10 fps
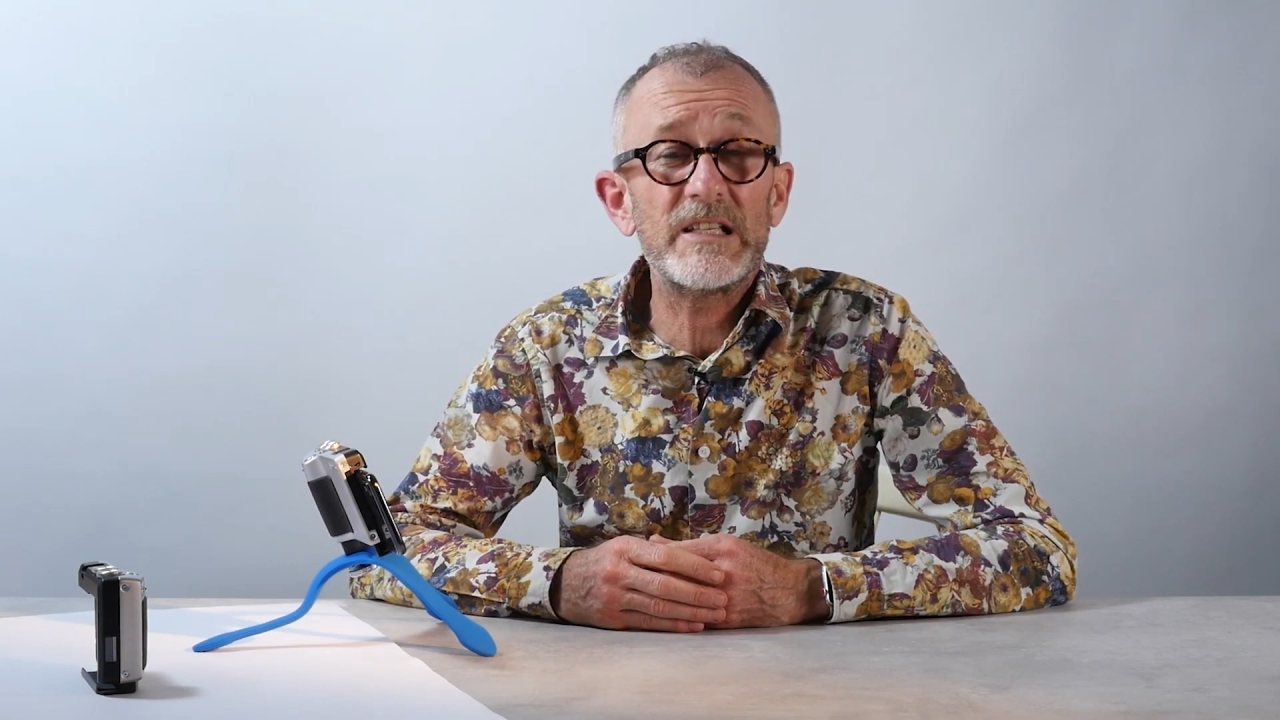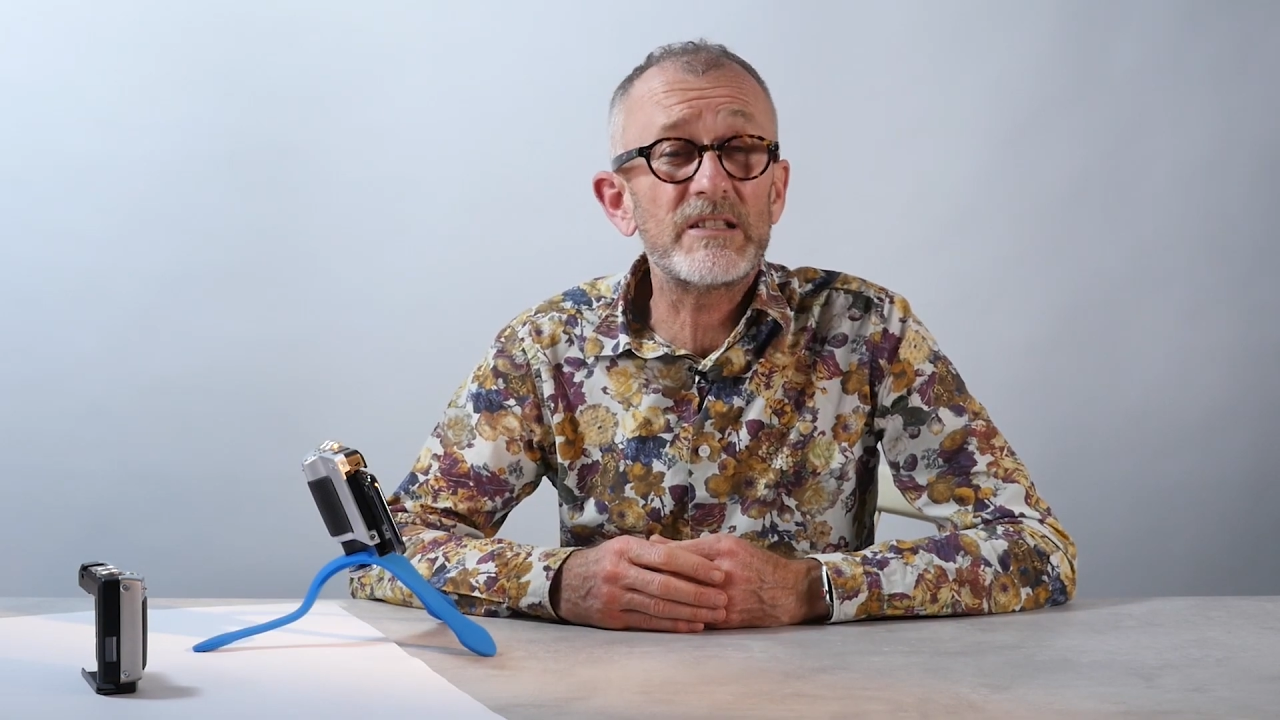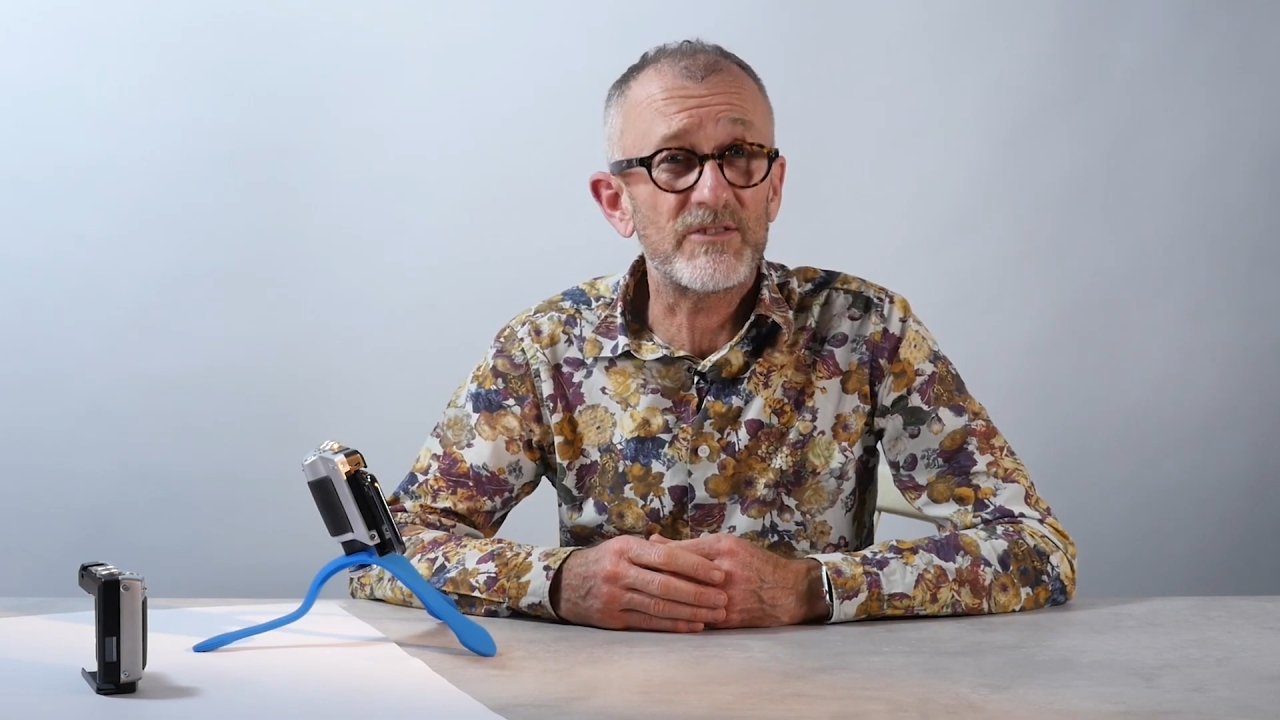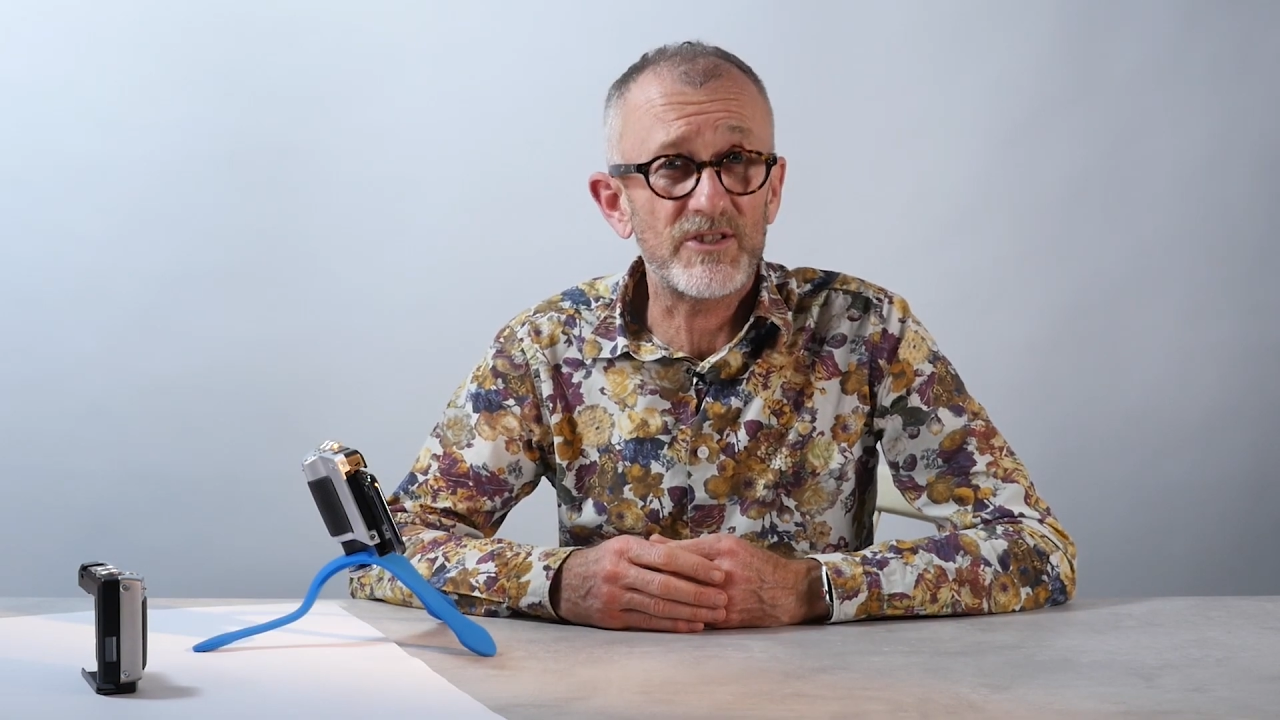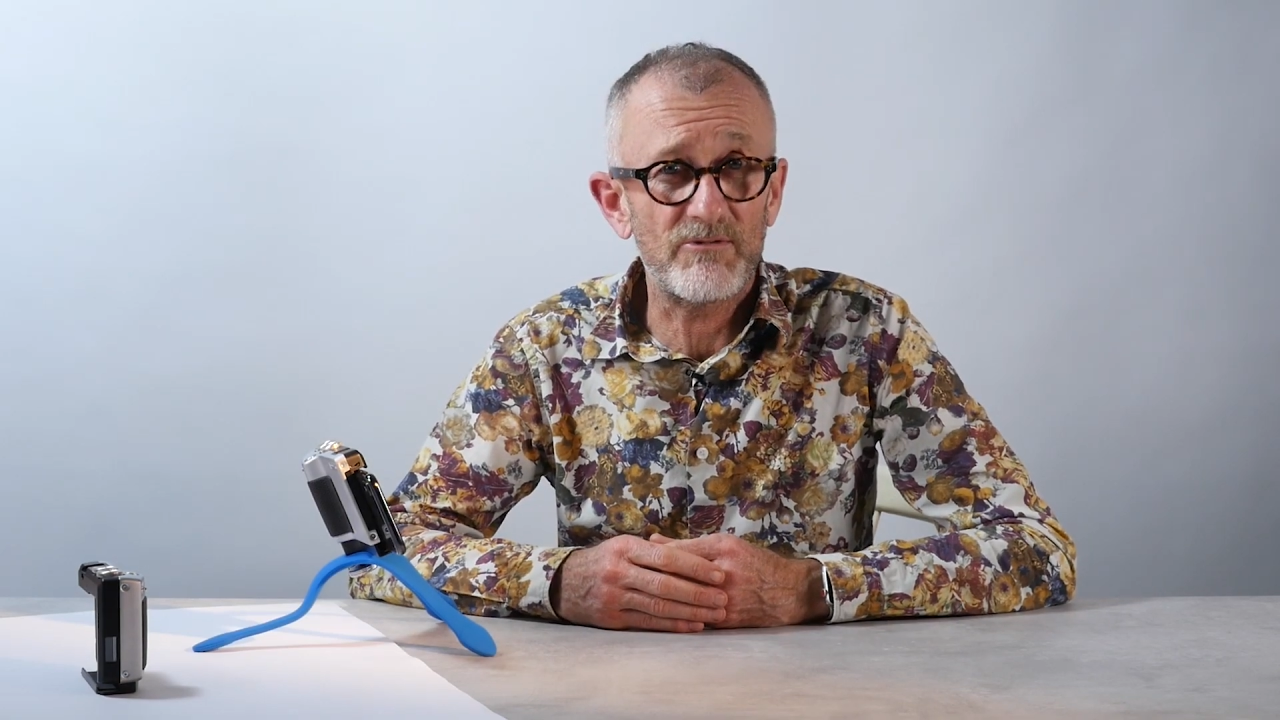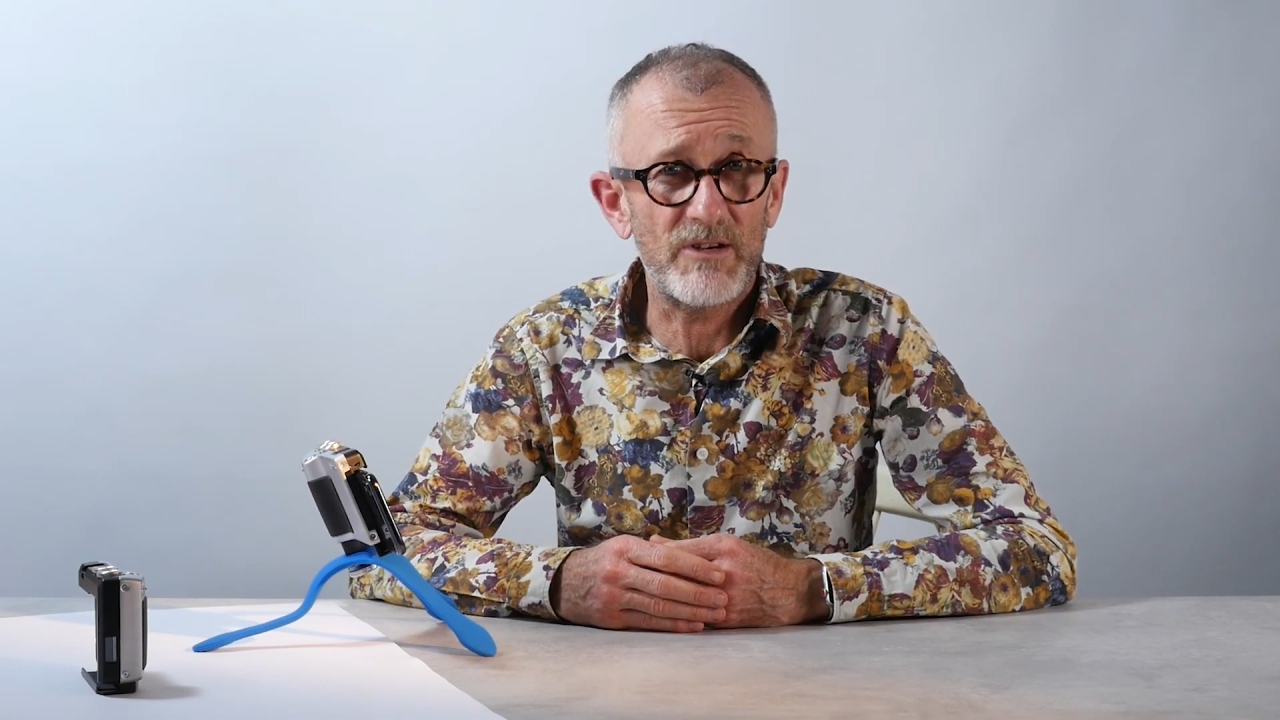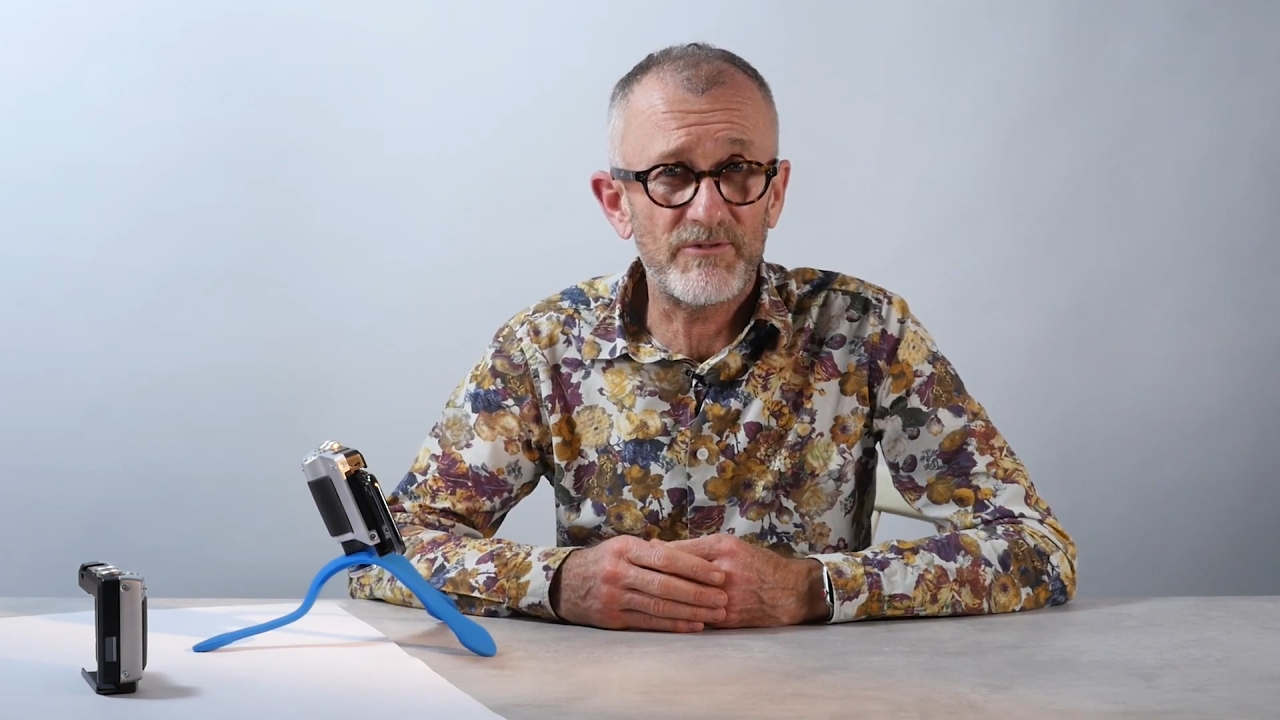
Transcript: isn't so